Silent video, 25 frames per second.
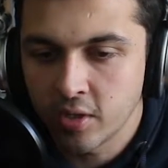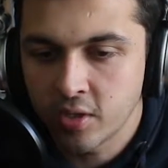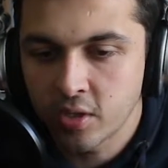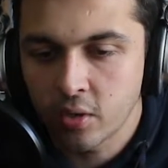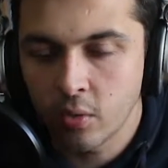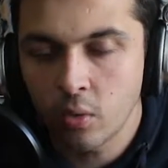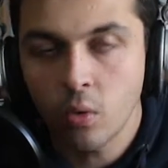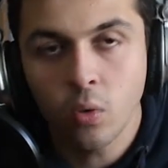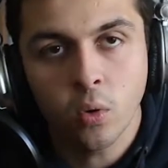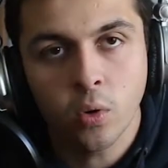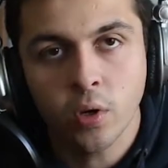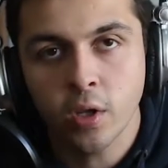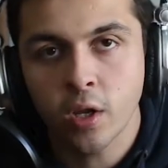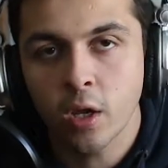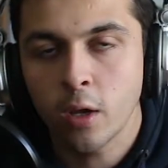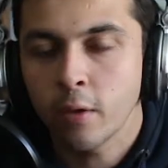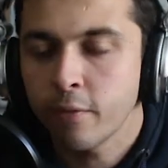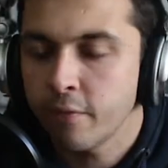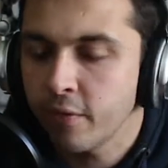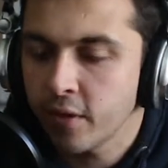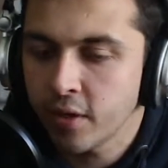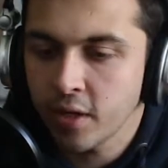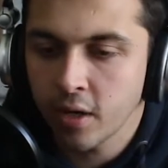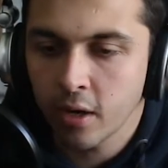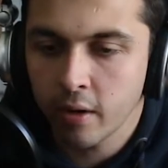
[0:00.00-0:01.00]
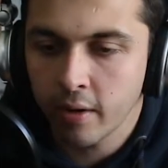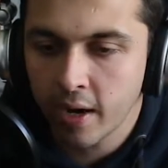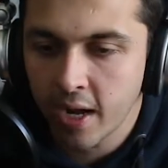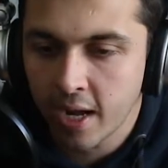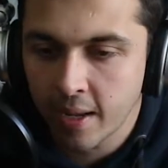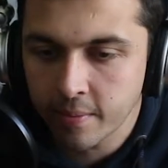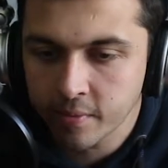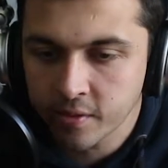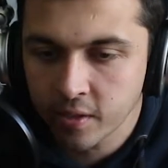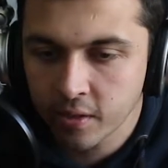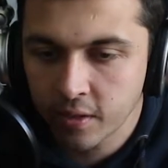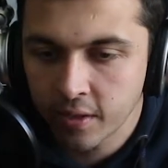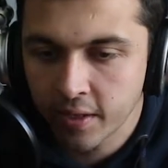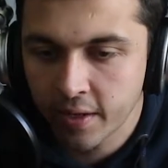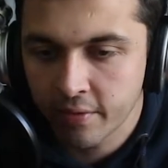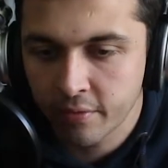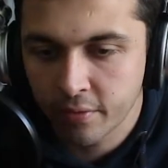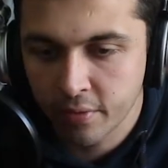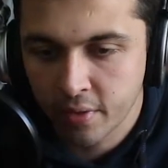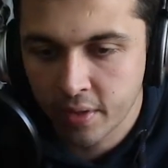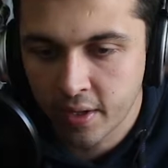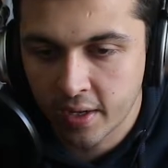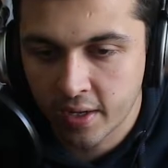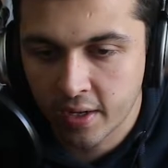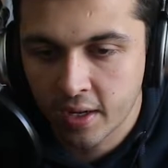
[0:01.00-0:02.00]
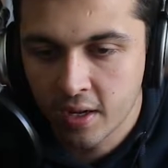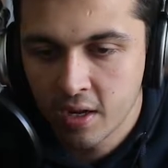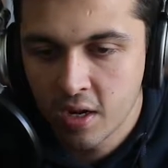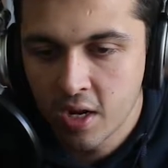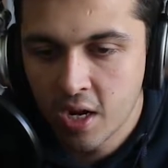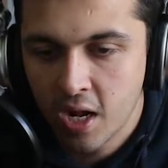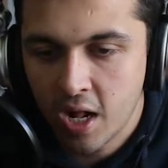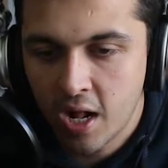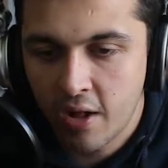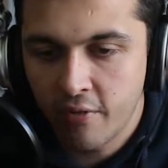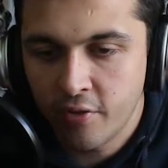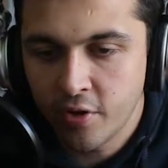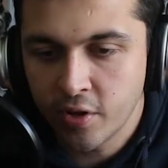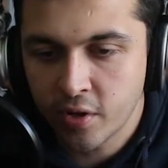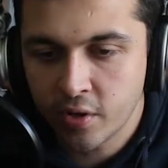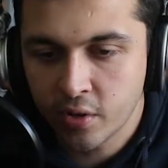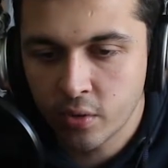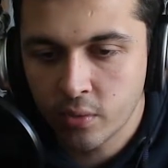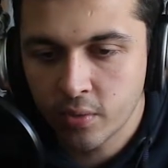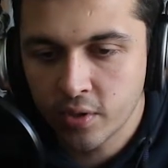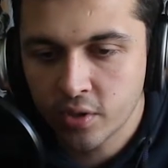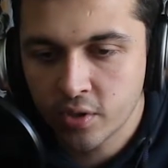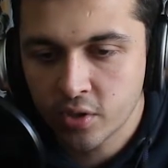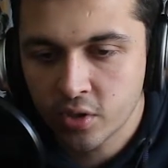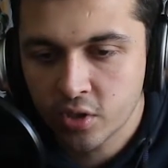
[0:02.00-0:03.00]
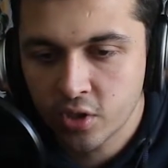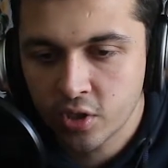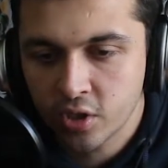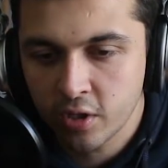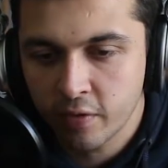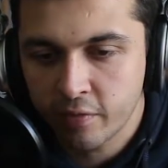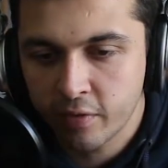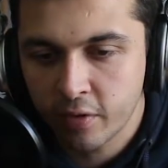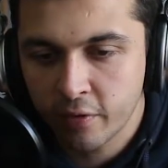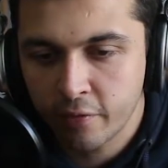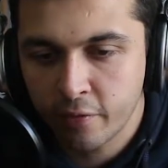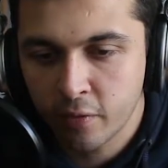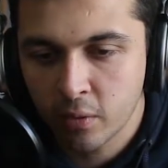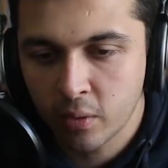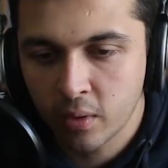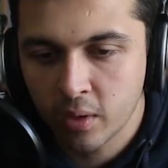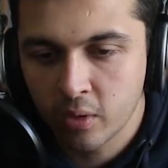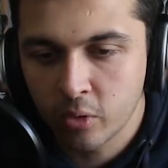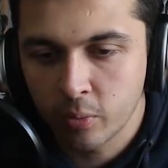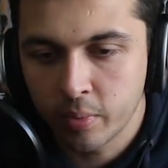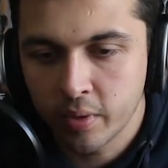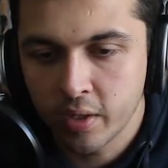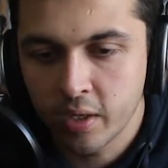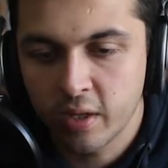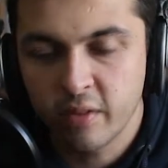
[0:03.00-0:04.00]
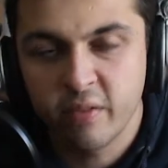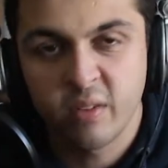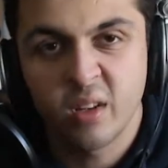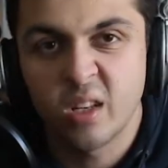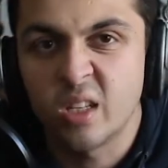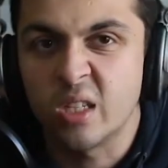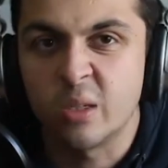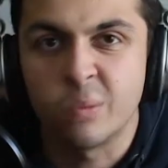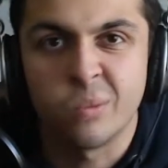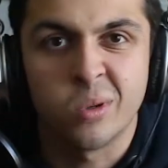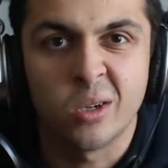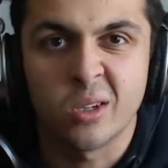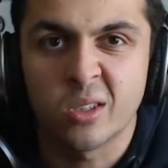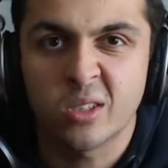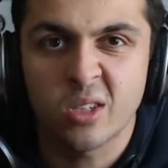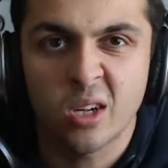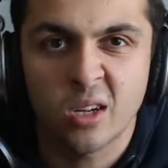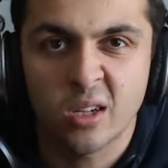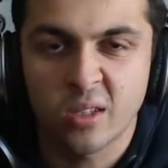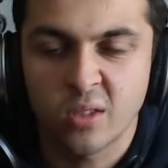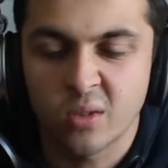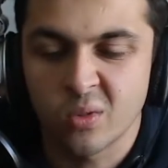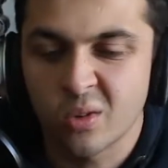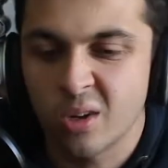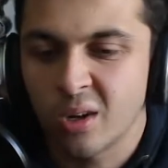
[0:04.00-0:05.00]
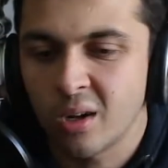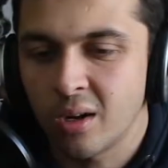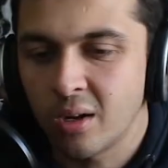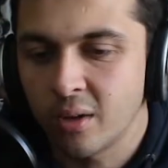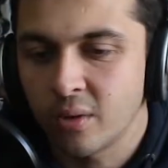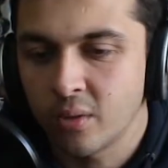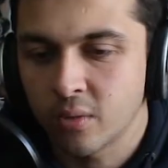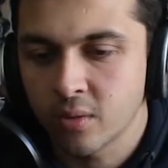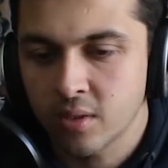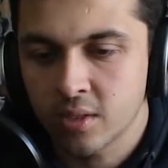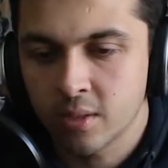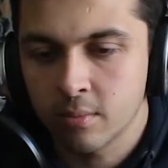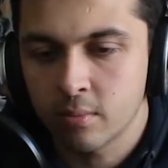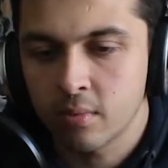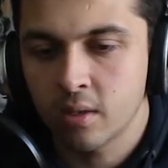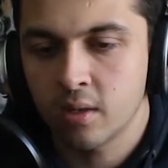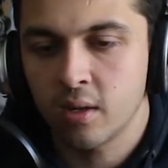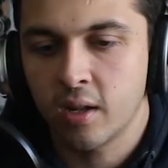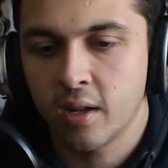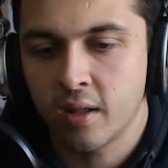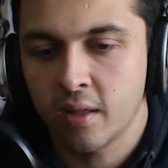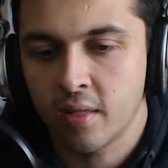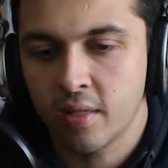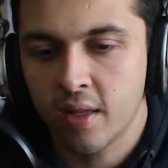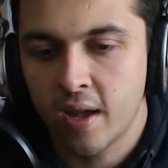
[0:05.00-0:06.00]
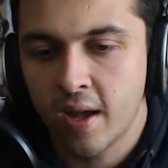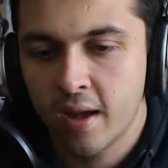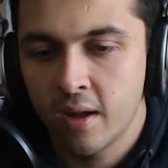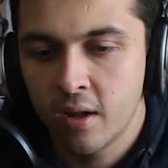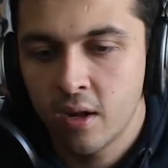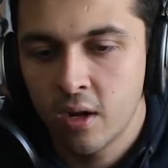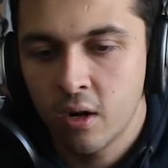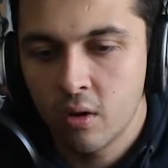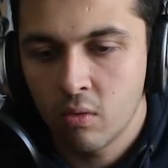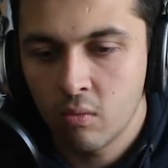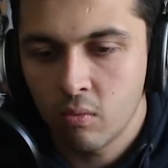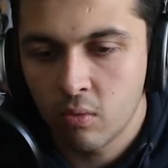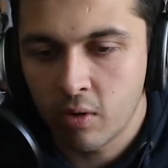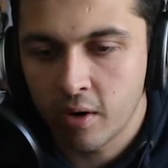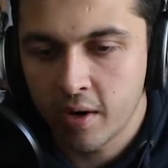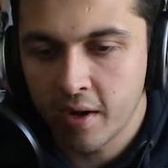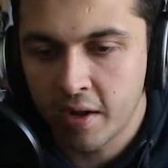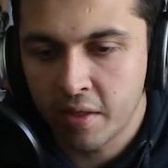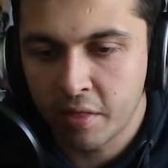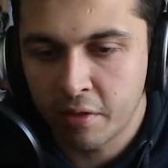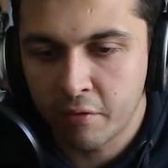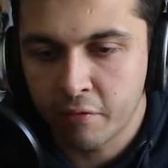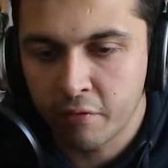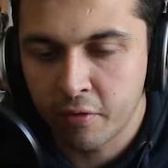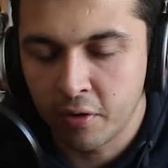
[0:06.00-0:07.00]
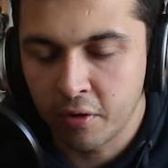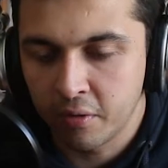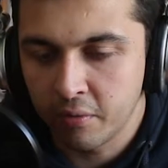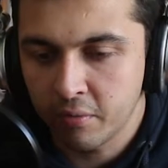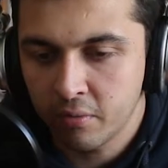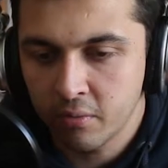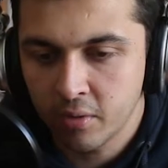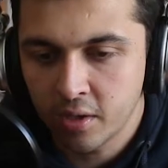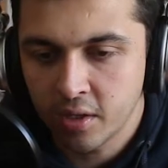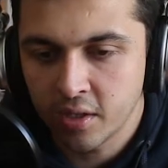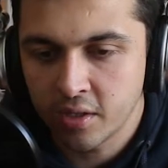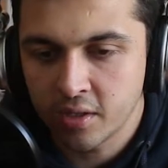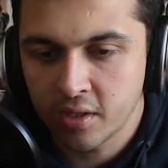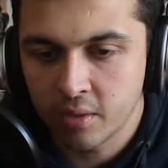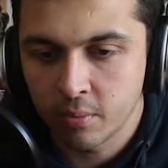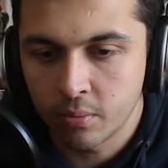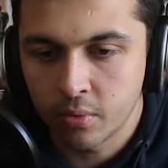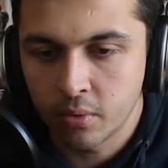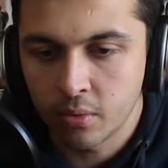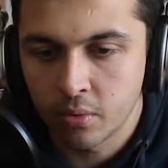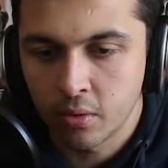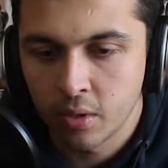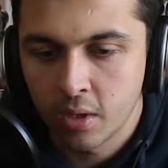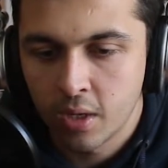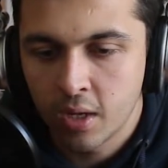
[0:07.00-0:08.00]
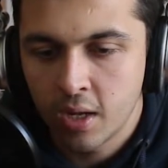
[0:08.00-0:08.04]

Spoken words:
So audio, video, absolutely everything. And then you can always shift it forward a little bit if you need to put a title card or something like that right at the front. Really simple.